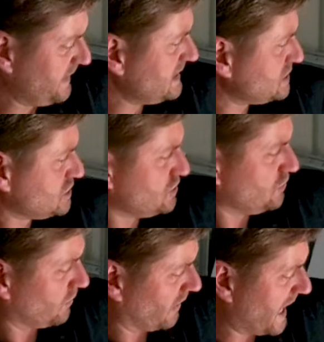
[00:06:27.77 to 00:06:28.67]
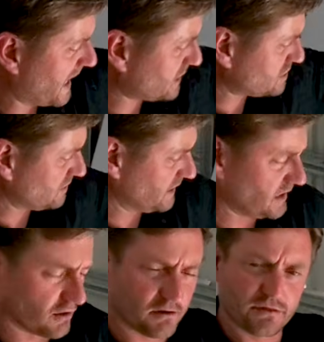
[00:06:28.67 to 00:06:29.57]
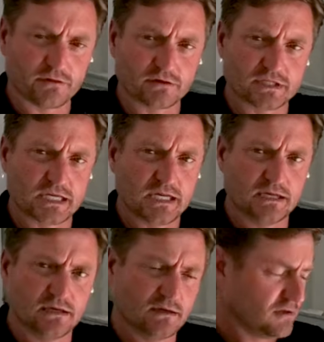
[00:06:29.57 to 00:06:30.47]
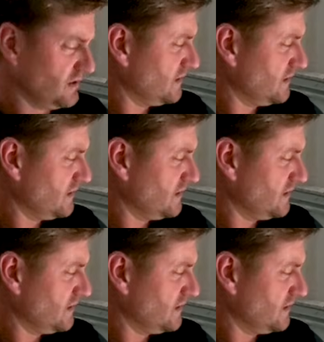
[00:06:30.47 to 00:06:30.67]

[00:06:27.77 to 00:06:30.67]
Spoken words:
These two are actually, in R13,